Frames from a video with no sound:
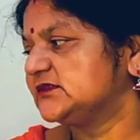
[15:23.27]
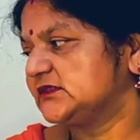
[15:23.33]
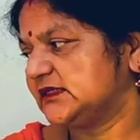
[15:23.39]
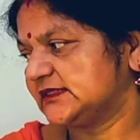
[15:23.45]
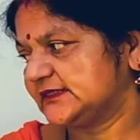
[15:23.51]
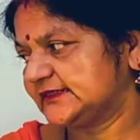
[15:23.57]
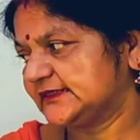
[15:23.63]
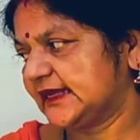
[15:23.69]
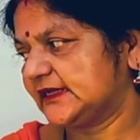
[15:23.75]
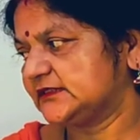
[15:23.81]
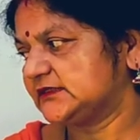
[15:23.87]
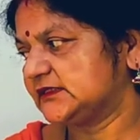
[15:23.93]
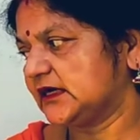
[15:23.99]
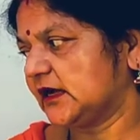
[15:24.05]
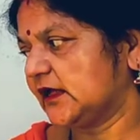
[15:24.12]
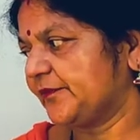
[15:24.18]
In this
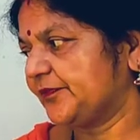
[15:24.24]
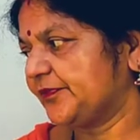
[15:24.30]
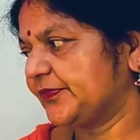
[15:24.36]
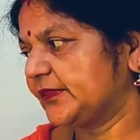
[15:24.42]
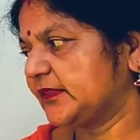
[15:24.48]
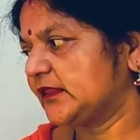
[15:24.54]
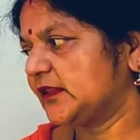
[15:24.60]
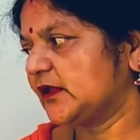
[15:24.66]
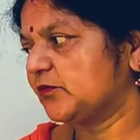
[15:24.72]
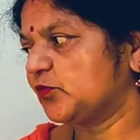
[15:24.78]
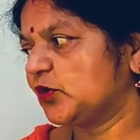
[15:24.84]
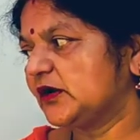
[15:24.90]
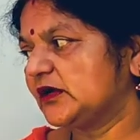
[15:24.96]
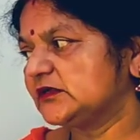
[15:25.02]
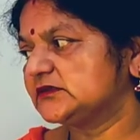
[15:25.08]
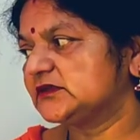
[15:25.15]
stanza,
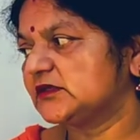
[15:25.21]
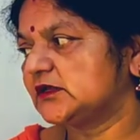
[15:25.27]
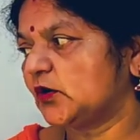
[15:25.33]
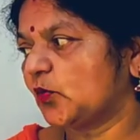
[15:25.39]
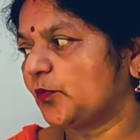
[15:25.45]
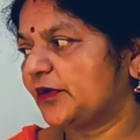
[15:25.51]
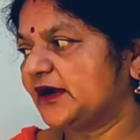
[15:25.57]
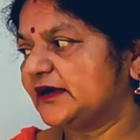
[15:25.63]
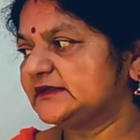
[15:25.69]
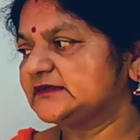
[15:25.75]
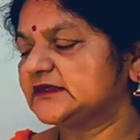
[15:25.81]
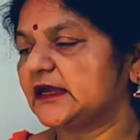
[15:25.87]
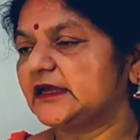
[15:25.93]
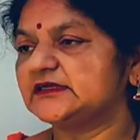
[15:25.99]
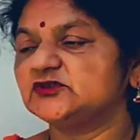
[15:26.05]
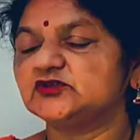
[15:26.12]
to overcome
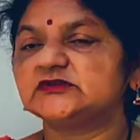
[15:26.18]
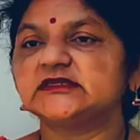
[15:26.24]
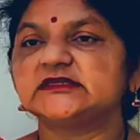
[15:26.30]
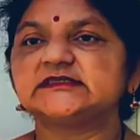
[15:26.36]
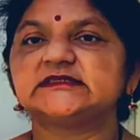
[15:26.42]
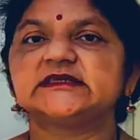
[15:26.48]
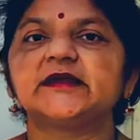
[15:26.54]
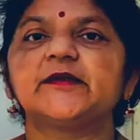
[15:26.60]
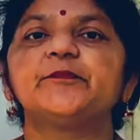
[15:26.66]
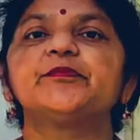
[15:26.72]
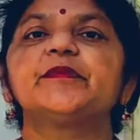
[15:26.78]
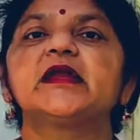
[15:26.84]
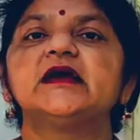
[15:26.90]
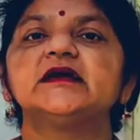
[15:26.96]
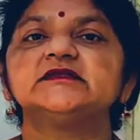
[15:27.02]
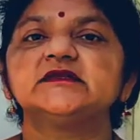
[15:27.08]
his
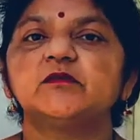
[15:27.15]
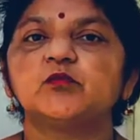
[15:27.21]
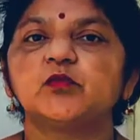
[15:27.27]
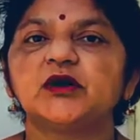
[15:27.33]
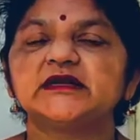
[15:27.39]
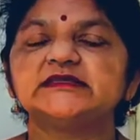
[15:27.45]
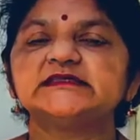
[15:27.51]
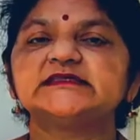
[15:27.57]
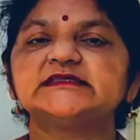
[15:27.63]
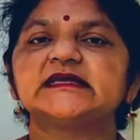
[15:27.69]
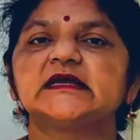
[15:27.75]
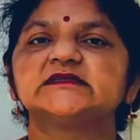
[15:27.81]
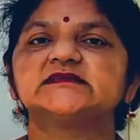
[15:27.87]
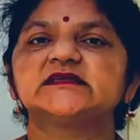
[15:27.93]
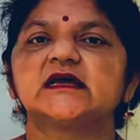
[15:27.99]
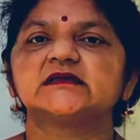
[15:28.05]
curiosity, the
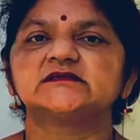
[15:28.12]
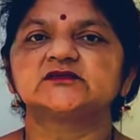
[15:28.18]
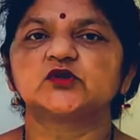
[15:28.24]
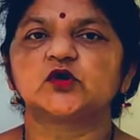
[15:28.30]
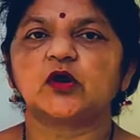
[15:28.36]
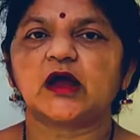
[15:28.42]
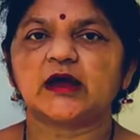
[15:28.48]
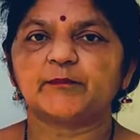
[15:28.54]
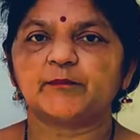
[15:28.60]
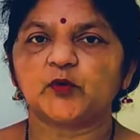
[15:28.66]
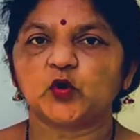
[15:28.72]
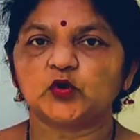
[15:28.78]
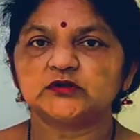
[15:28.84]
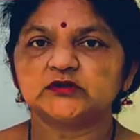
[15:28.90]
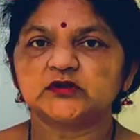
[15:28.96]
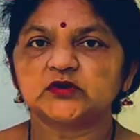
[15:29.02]
child decides to
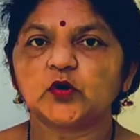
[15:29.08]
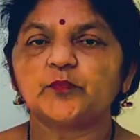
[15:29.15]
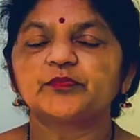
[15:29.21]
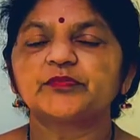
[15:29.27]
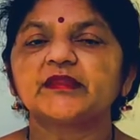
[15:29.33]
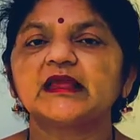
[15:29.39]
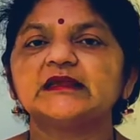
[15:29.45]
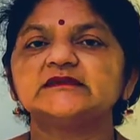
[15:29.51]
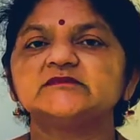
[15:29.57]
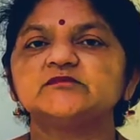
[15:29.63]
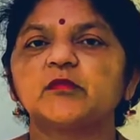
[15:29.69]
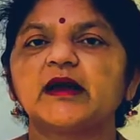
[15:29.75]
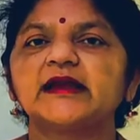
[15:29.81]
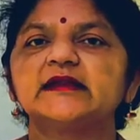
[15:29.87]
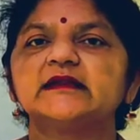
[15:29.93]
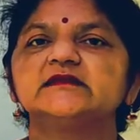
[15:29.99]
follow or
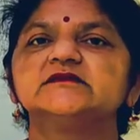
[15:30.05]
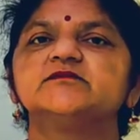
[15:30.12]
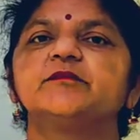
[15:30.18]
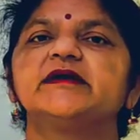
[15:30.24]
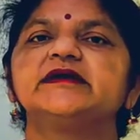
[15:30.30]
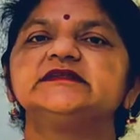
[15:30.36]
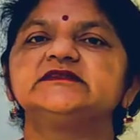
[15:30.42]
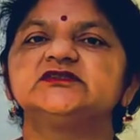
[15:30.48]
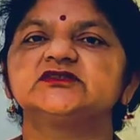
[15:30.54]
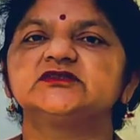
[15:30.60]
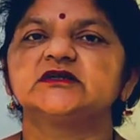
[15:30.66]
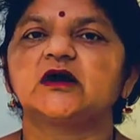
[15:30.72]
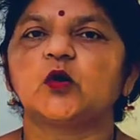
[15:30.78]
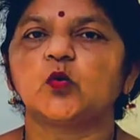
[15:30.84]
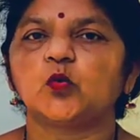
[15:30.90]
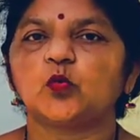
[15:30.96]
spy his
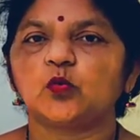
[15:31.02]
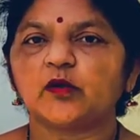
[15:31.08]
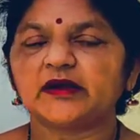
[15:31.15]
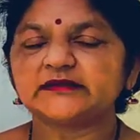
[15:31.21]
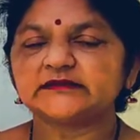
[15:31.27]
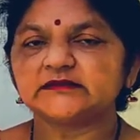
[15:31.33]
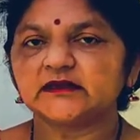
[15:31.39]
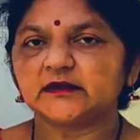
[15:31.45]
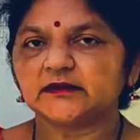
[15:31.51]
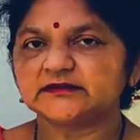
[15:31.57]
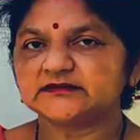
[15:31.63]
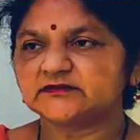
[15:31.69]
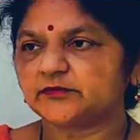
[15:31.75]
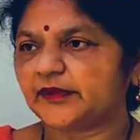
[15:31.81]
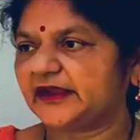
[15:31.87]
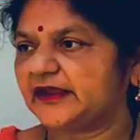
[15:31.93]
teacher on
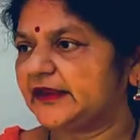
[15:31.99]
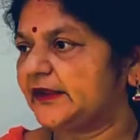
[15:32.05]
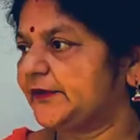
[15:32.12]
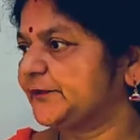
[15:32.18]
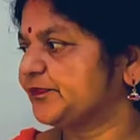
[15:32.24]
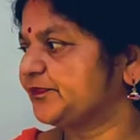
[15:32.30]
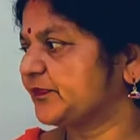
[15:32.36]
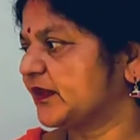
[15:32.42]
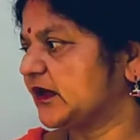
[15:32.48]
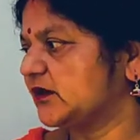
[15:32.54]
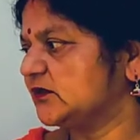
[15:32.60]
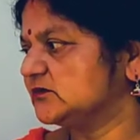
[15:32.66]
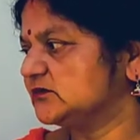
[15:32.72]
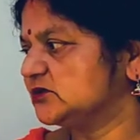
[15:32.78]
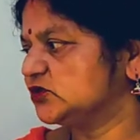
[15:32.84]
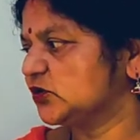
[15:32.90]
his way
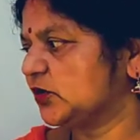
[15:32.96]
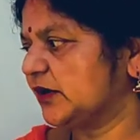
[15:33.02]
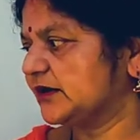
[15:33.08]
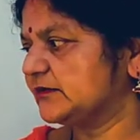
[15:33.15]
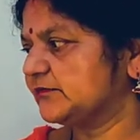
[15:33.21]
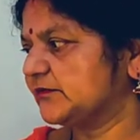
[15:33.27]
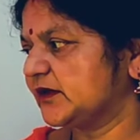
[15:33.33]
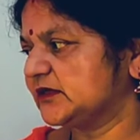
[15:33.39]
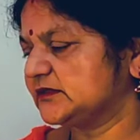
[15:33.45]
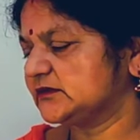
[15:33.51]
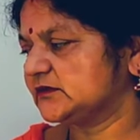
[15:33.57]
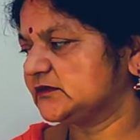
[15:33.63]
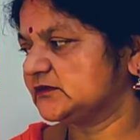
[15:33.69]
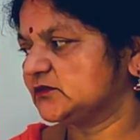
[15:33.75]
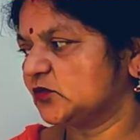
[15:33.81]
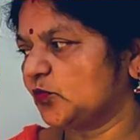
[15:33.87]
home from
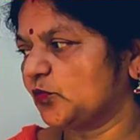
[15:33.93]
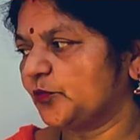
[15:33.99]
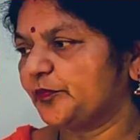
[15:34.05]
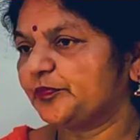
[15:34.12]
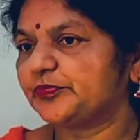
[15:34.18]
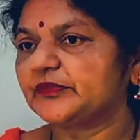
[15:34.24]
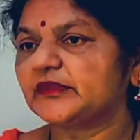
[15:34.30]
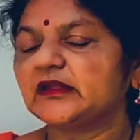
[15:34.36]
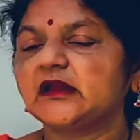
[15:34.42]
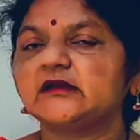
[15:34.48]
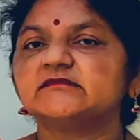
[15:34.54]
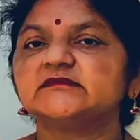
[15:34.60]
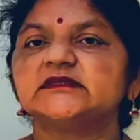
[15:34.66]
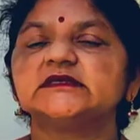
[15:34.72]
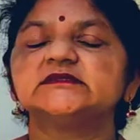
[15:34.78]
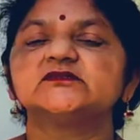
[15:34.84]
home
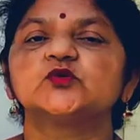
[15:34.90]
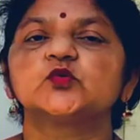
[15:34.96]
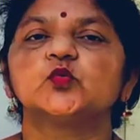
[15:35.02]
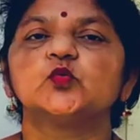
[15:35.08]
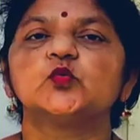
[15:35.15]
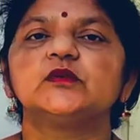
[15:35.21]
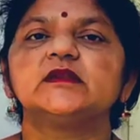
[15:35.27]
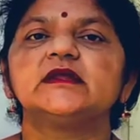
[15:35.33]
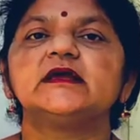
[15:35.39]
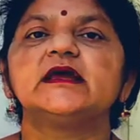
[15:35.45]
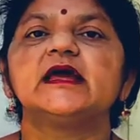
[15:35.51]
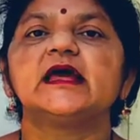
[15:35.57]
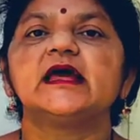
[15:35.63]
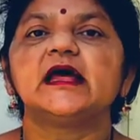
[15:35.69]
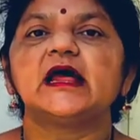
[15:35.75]
after school.